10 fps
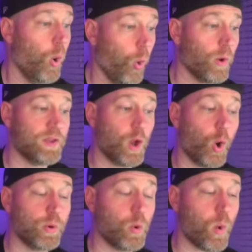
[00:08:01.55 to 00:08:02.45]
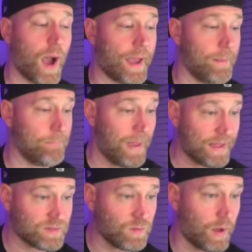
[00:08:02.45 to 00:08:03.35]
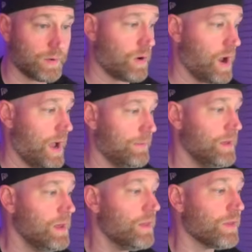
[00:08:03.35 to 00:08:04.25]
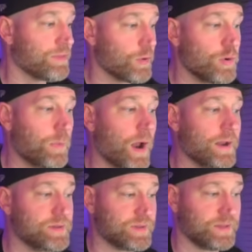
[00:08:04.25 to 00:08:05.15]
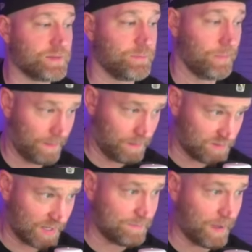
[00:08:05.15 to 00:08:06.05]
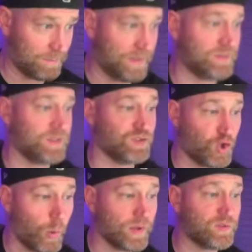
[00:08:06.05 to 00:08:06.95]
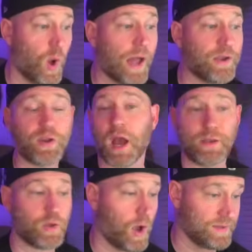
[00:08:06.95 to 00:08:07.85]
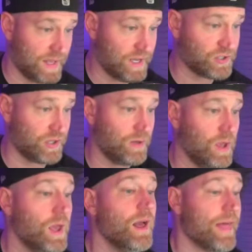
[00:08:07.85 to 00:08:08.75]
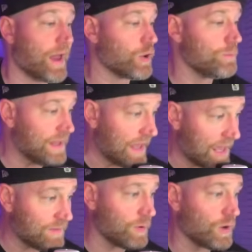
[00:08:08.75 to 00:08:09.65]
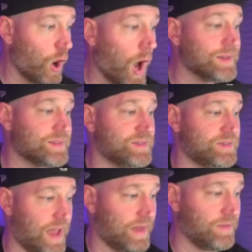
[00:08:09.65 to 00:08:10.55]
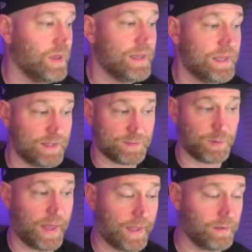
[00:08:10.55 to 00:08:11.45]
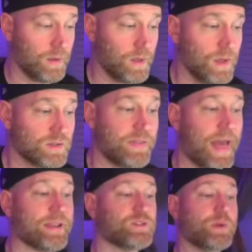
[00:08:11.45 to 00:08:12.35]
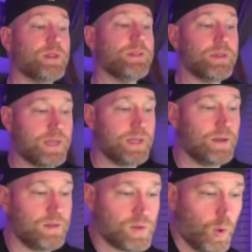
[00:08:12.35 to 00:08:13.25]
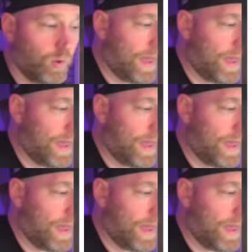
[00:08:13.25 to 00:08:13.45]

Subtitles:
or the OUI manslaughter crime, the third-party suspect piece is going to undercut causation, that her behavior caused his death, he explained. So that is really the key to this whole